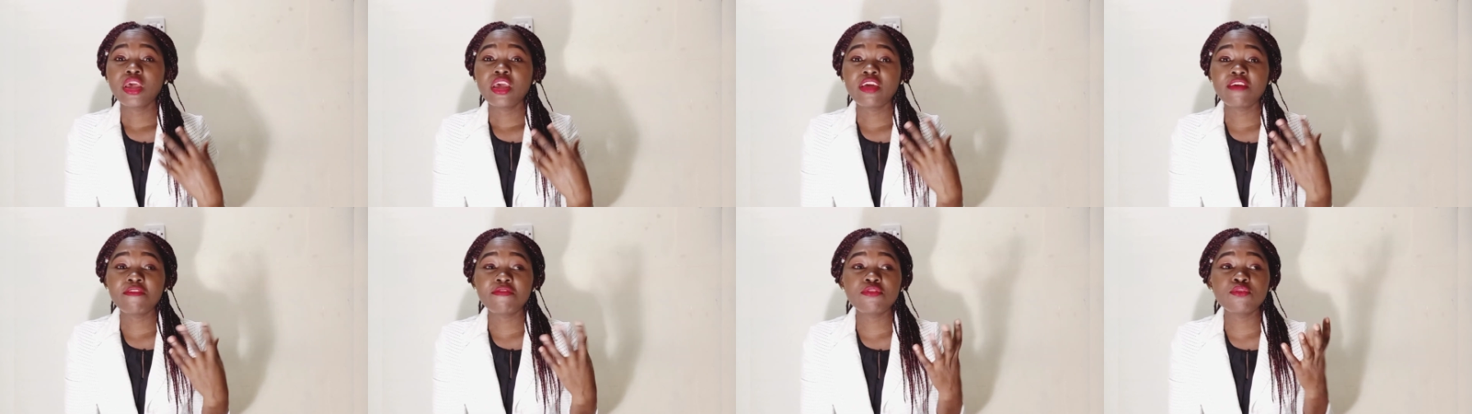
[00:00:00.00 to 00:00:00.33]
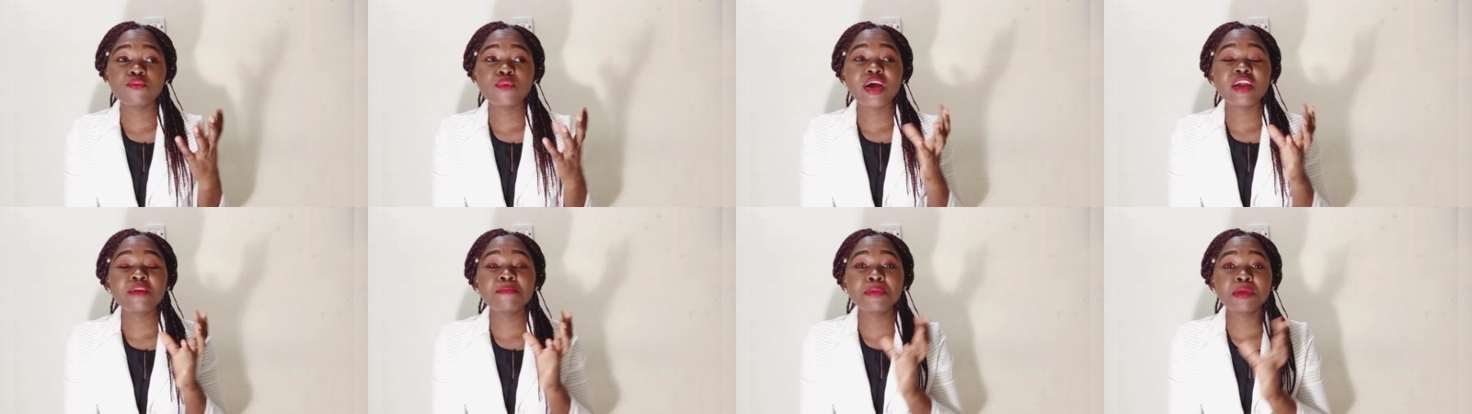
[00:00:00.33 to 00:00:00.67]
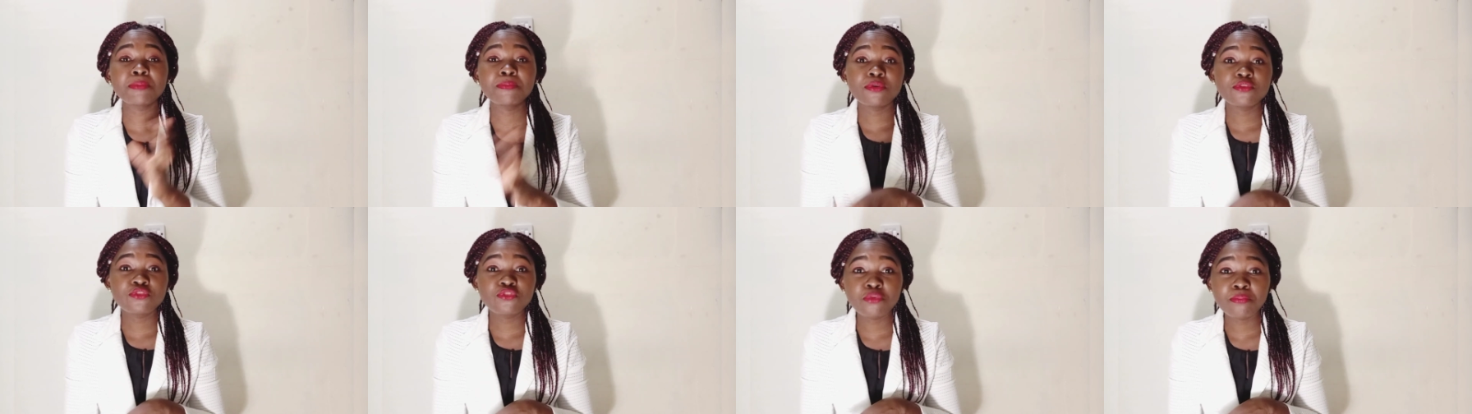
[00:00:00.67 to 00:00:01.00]
If you want
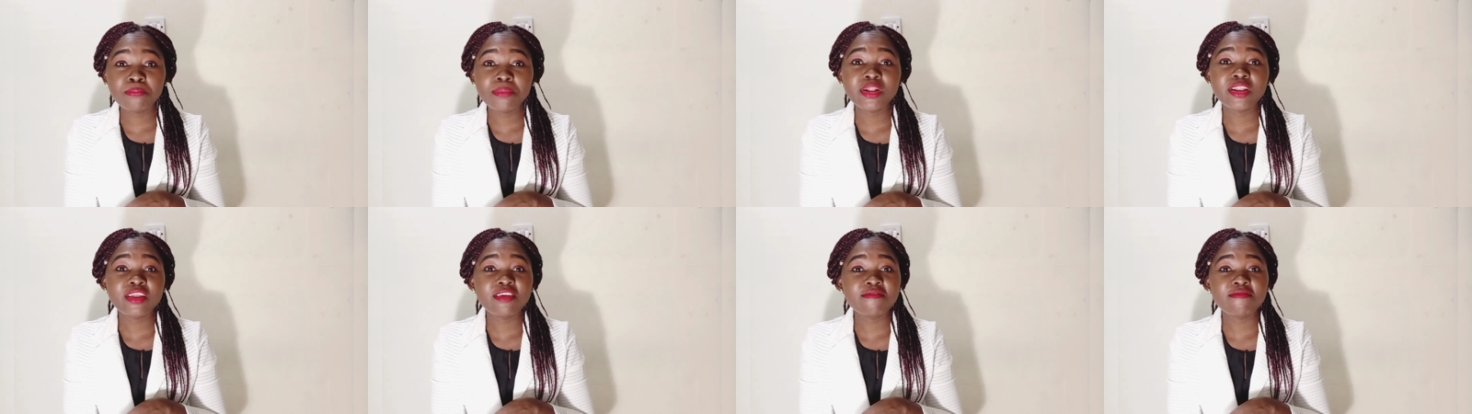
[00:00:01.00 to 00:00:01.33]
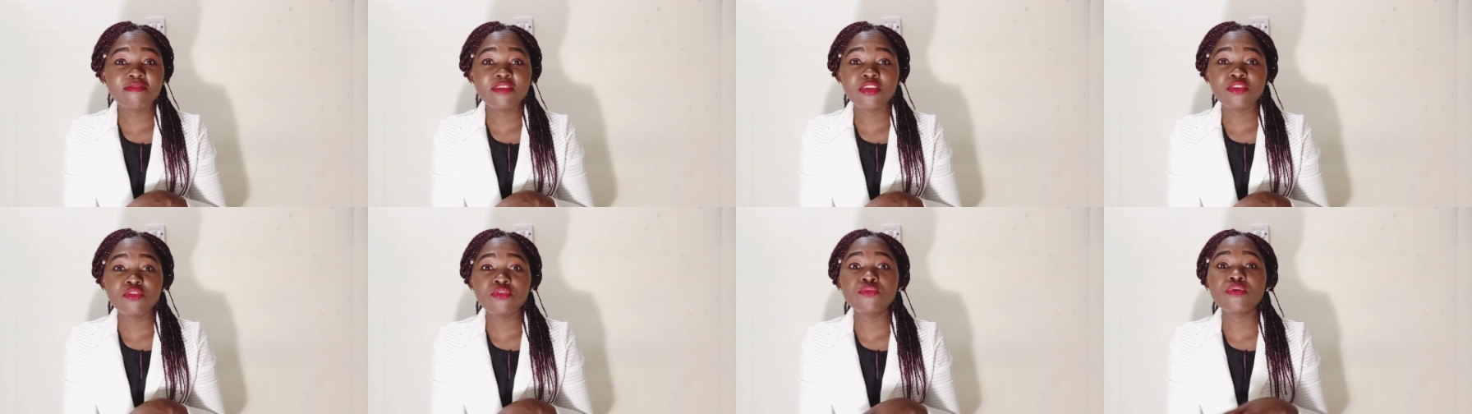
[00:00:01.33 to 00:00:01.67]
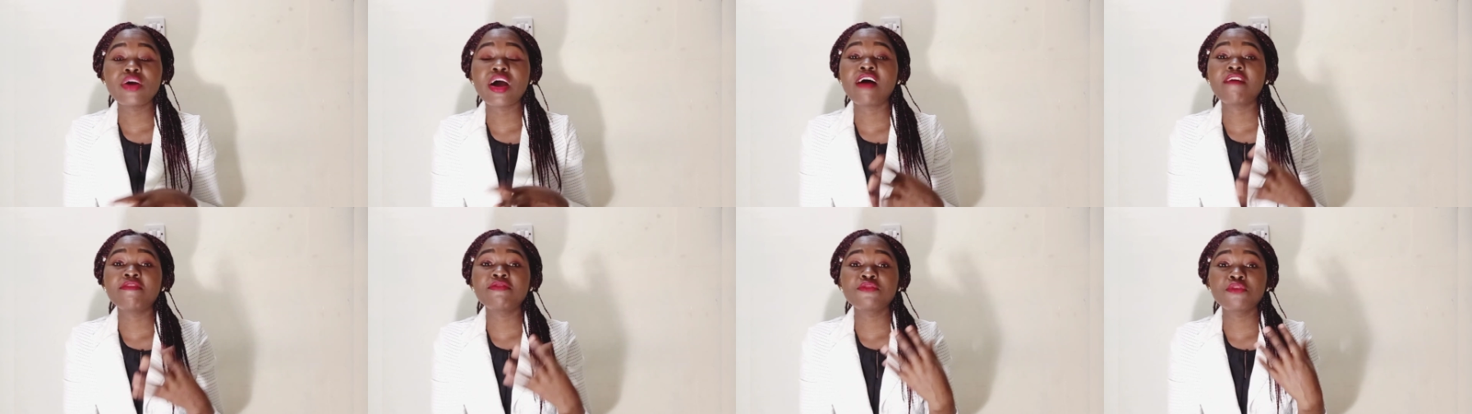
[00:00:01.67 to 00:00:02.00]
people to believe in you, you
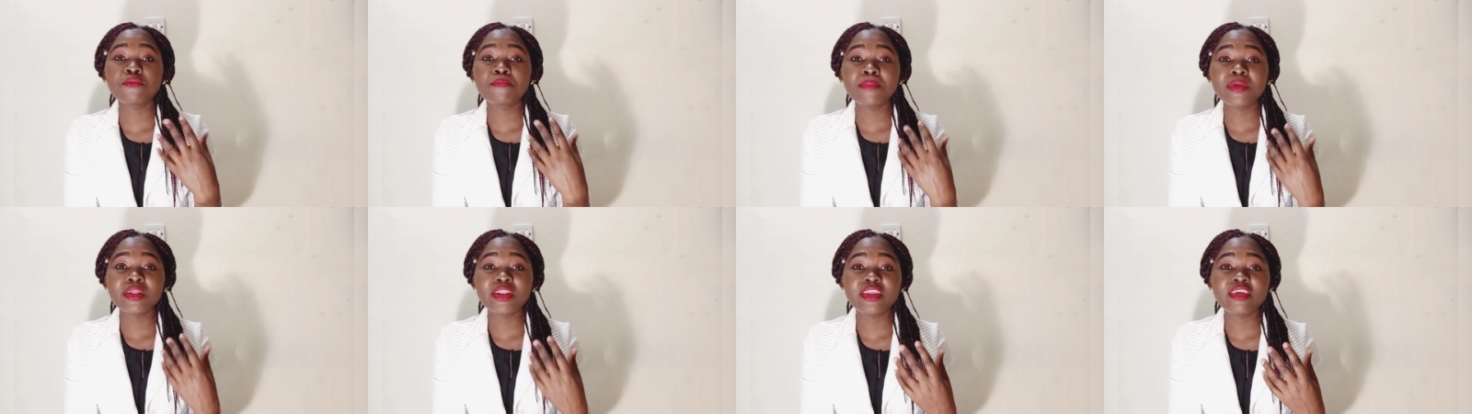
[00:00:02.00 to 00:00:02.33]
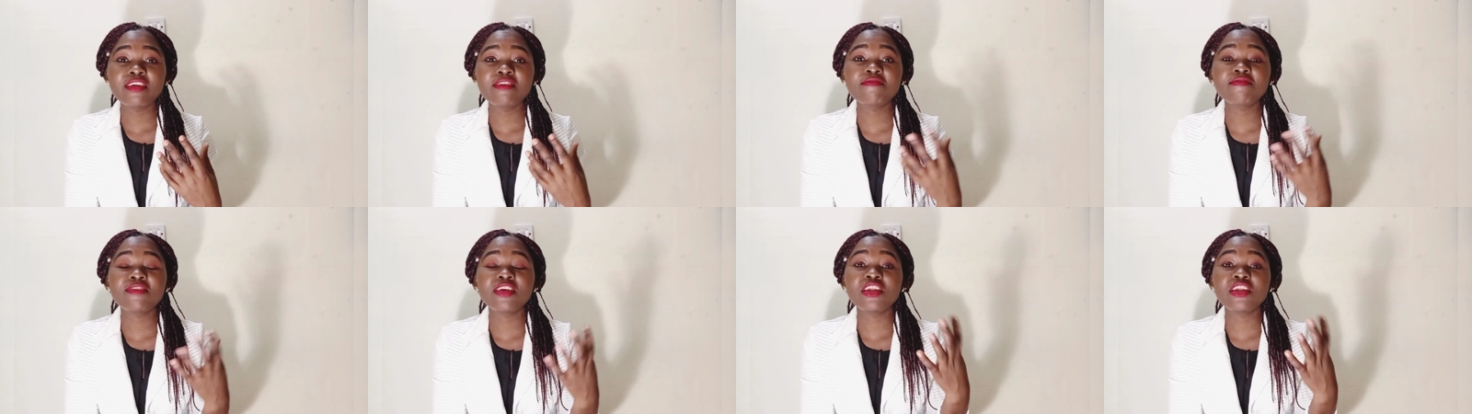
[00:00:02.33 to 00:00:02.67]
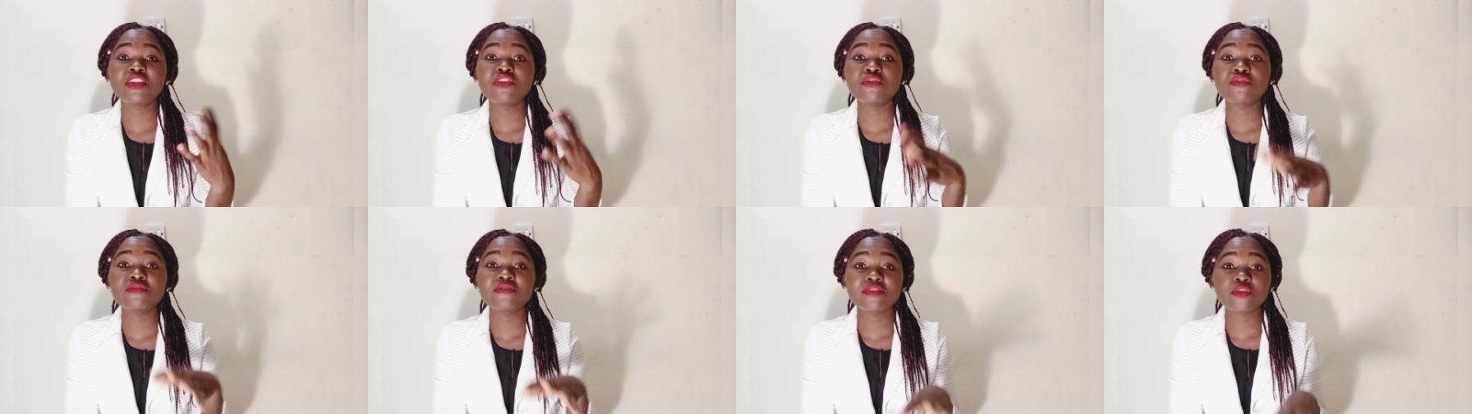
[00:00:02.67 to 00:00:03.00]
have to believe in
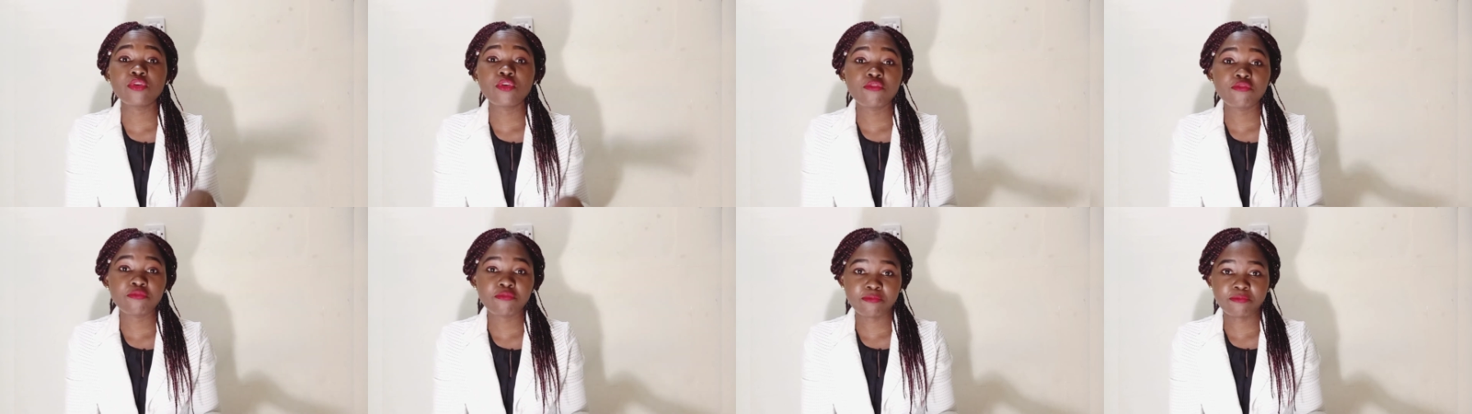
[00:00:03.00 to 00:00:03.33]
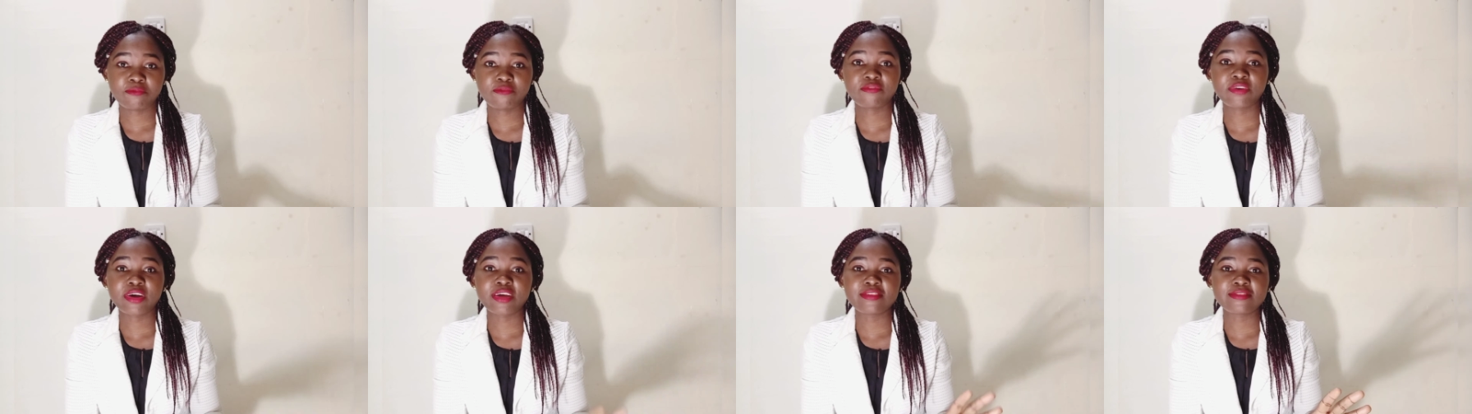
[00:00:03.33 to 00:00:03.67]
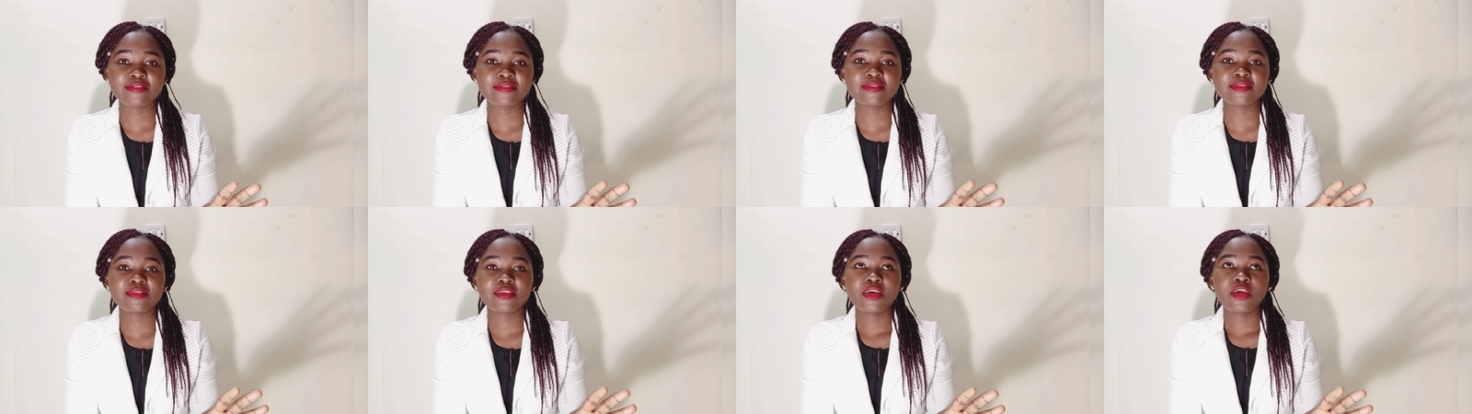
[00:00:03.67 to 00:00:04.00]
yourself
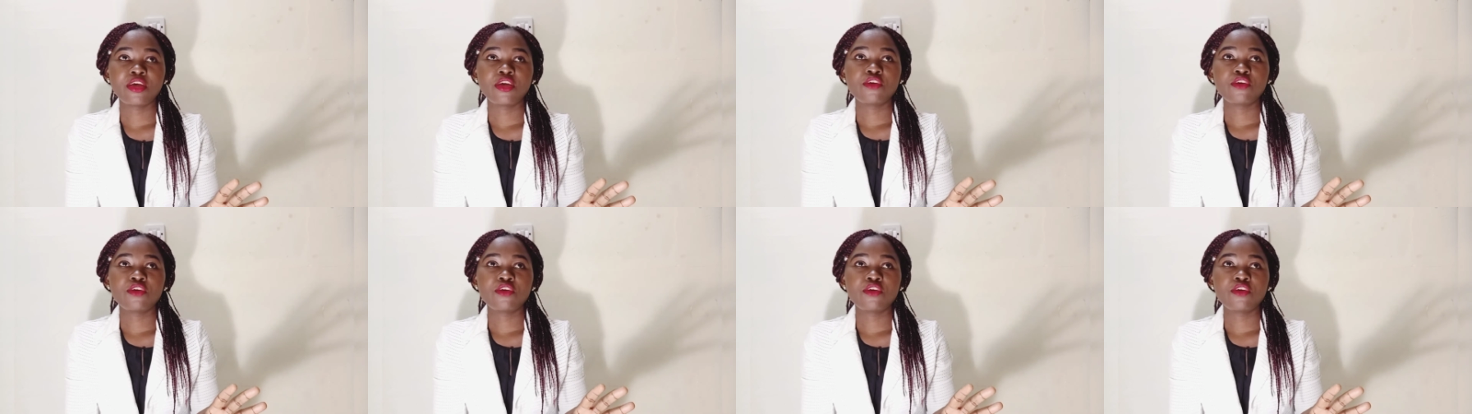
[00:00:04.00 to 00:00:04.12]
first.